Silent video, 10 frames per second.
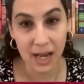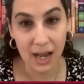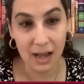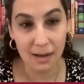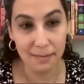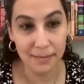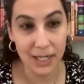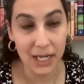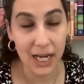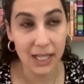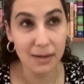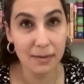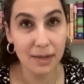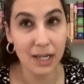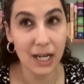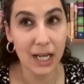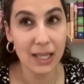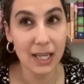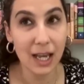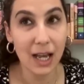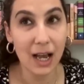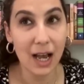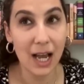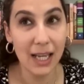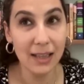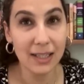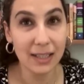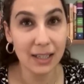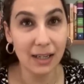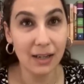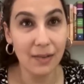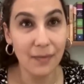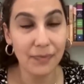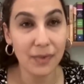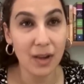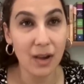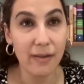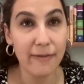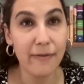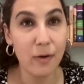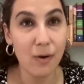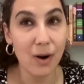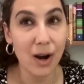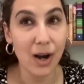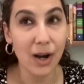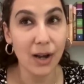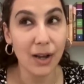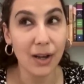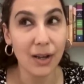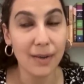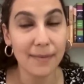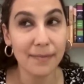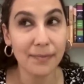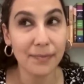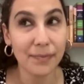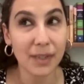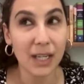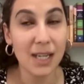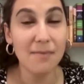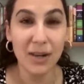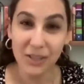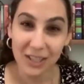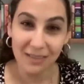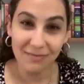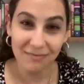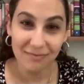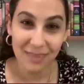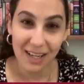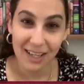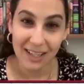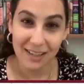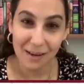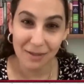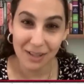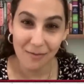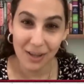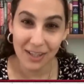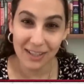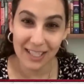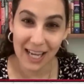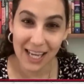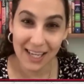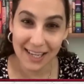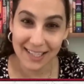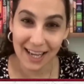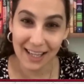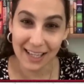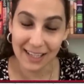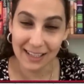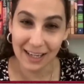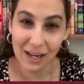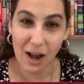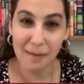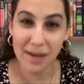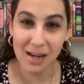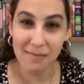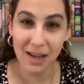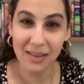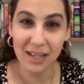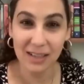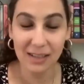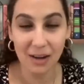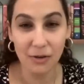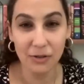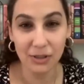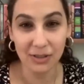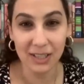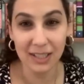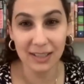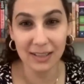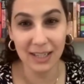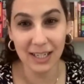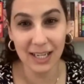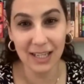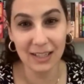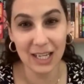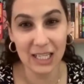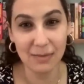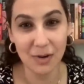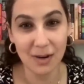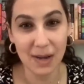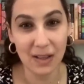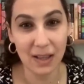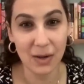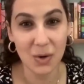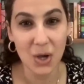Um, and the, I think I listen for emotion. It's not really what they're saying. It's not like a comment about this coach or this thing. It's, it's more about, like,